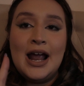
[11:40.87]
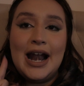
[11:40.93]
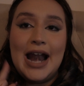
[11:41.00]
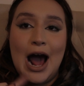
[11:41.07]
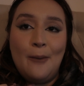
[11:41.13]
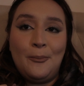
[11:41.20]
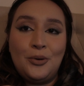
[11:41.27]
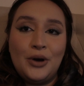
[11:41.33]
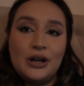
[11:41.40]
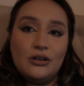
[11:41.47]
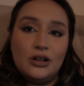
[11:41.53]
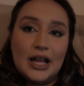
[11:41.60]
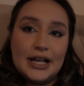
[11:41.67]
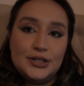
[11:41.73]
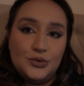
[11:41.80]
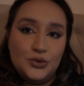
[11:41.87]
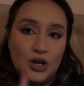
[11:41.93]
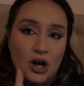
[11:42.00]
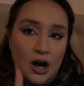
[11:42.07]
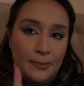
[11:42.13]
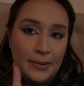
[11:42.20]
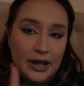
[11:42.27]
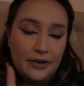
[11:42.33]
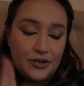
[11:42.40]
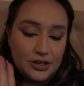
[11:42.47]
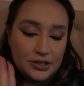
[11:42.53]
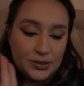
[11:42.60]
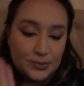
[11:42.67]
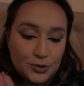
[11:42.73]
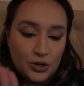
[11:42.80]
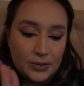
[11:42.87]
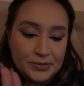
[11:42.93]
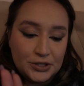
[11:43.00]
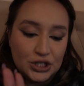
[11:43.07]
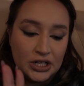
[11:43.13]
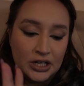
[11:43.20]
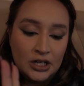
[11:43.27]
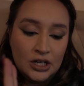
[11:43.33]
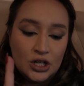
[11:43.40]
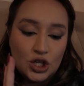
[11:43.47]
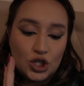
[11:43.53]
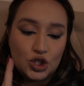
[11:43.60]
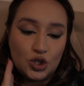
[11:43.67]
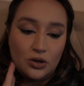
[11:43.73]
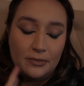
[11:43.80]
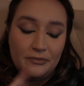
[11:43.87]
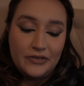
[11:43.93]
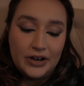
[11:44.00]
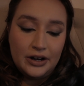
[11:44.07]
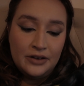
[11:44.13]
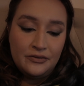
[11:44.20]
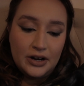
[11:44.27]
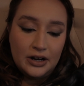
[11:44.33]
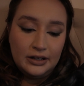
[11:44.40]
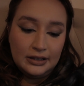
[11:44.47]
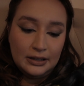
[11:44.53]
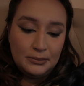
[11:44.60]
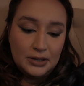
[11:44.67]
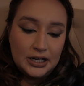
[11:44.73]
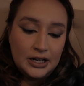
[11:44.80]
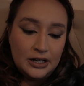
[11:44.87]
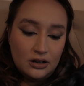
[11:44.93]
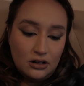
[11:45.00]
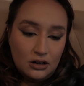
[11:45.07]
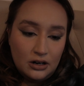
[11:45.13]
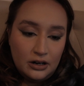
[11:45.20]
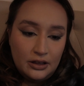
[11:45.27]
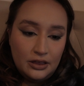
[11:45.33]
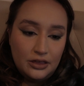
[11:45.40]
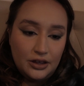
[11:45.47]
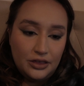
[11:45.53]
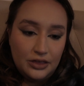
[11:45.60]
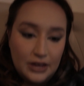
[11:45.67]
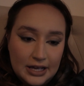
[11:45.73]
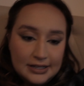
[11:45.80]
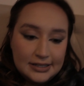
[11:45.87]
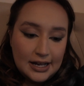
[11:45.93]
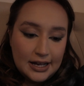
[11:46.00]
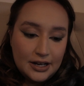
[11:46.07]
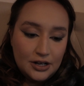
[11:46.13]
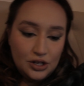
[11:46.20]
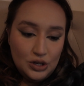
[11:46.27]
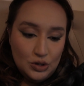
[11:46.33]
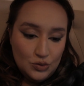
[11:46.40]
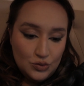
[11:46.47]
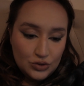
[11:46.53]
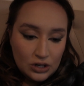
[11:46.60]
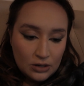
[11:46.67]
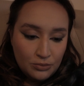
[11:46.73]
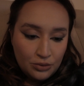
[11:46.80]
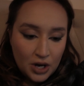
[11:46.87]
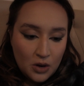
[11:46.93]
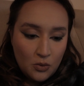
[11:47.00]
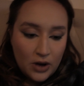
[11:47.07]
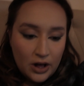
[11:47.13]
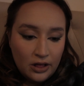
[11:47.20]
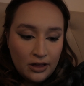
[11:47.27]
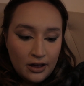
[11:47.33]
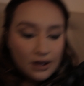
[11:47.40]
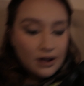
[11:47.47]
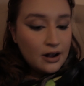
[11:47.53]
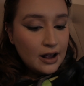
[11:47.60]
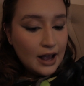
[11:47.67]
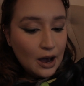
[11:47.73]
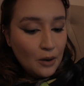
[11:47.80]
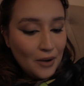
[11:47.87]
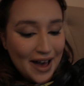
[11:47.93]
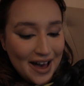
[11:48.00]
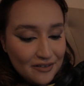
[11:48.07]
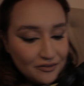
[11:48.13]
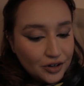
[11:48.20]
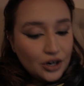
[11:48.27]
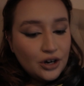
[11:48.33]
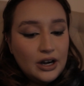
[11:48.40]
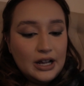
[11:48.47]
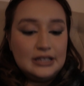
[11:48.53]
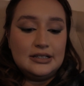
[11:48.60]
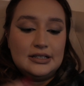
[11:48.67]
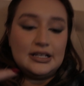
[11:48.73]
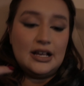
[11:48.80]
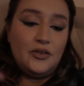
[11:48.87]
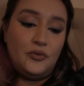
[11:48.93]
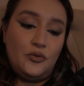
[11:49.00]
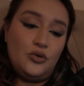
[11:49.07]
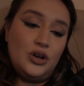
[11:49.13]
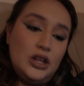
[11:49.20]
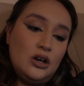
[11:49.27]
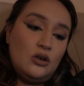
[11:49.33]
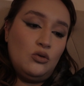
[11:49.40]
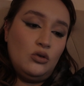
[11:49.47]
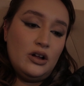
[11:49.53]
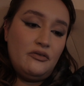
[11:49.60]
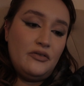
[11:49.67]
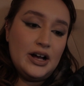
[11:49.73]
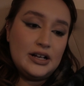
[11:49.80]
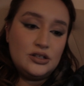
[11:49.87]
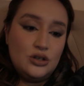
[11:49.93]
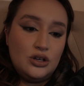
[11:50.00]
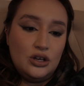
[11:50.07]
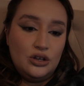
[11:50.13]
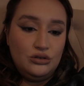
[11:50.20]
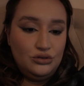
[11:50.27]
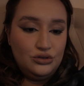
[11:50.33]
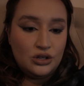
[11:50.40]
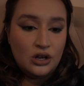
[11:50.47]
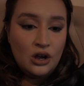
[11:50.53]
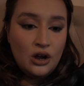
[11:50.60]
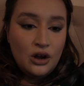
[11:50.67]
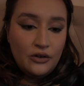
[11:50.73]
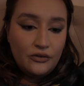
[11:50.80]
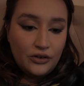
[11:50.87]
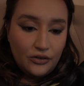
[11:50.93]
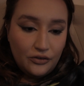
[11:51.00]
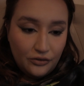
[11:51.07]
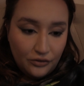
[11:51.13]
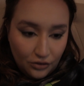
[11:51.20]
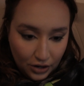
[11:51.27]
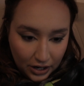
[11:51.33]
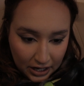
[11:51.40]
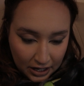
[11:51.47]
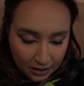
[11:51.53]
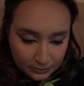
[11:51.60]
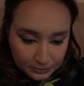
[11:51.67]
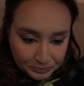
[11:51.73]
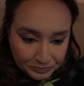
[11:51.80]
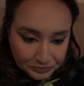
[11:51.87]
Now Prequel, I do not pay for the subscription, so I'm very limited on the things I can use on Prequel. However, it does have really cool effects you can use for free.